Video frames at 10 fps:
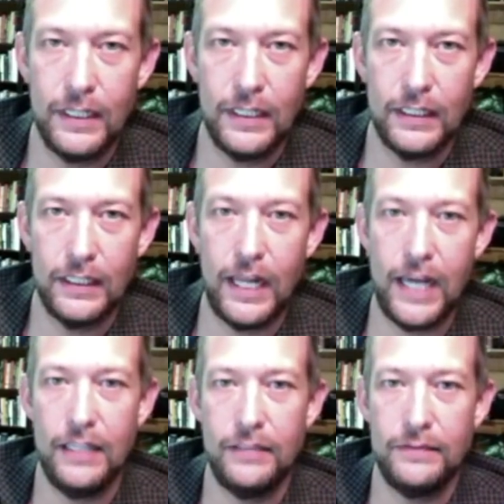
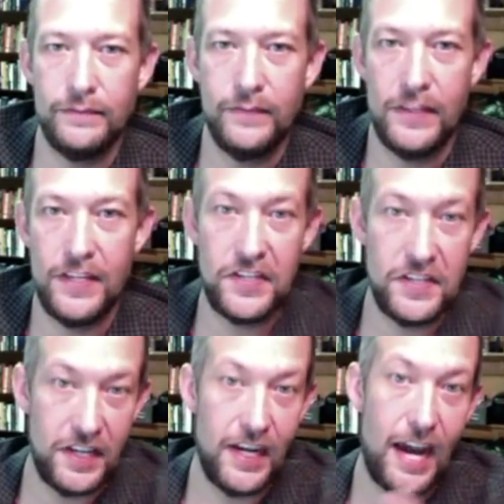What? This
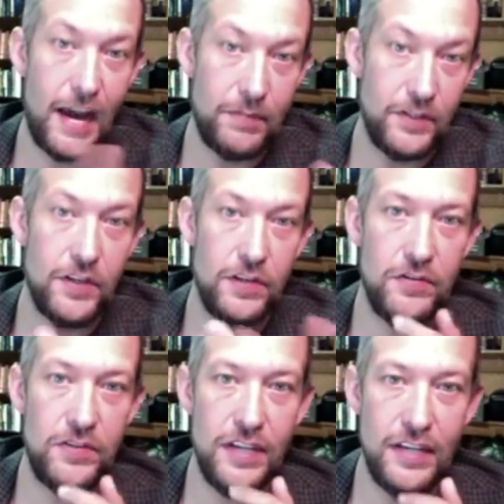is going to happen to you. You
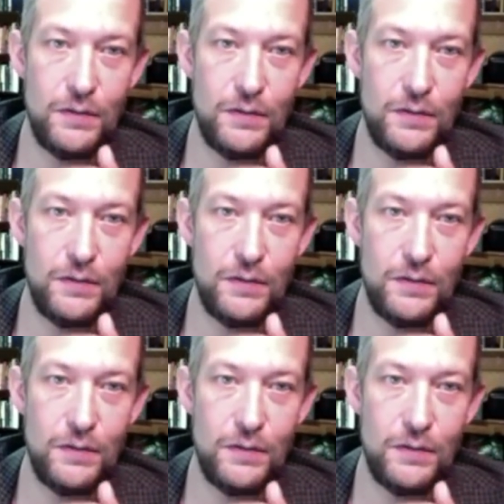see his